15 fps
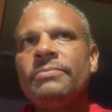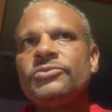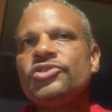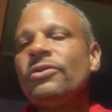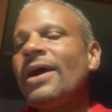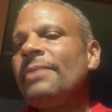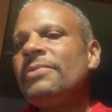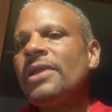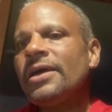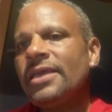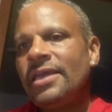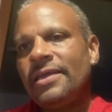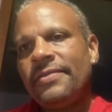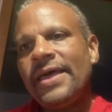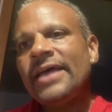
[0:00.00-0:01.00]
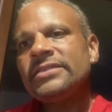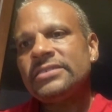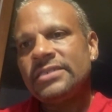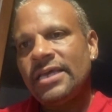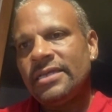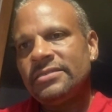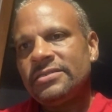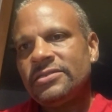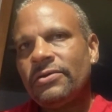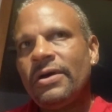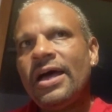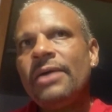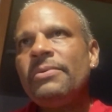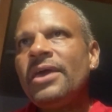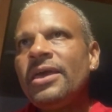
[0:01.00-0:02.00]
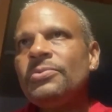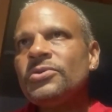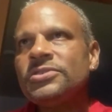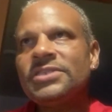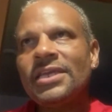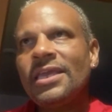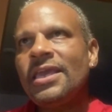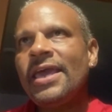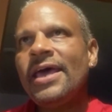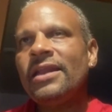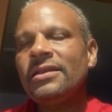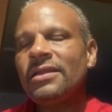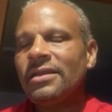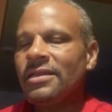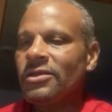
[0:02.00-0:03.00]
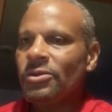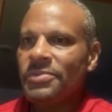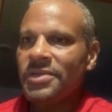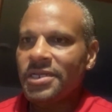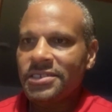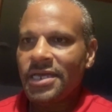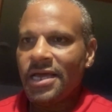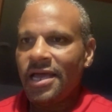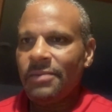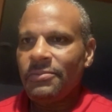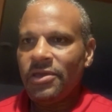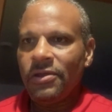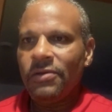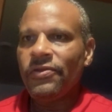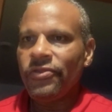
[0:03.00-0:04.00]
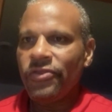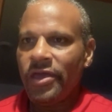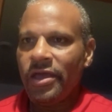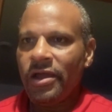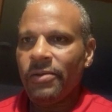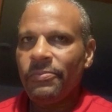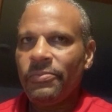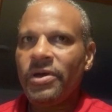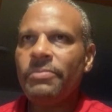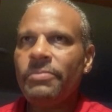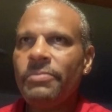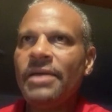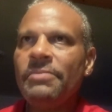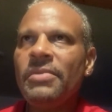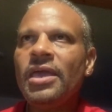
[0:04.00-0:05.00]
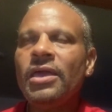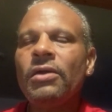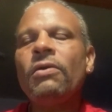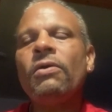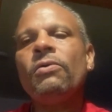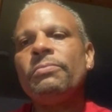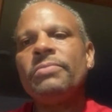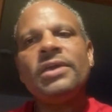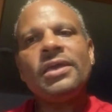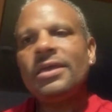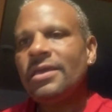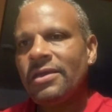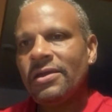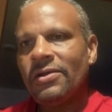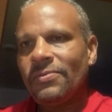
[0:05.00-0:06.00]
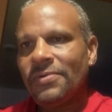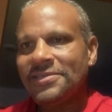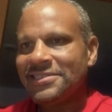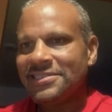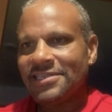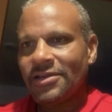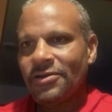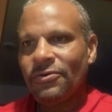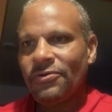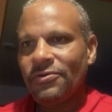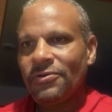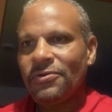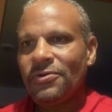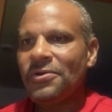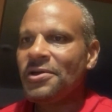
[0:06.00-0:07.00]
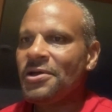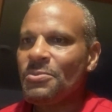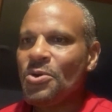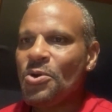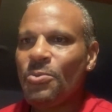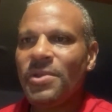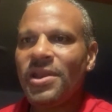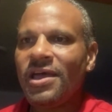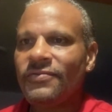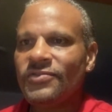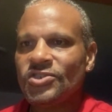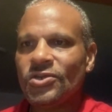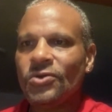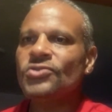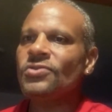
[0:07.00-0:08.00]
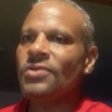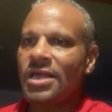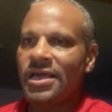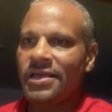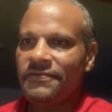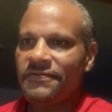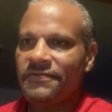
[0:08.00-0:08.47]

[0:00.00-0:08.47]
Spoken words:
So I'm lucky in that sense. So I'm able to get a little bit of time here and there, but my main goal being here wasn't to quote unquote come home and have a social life.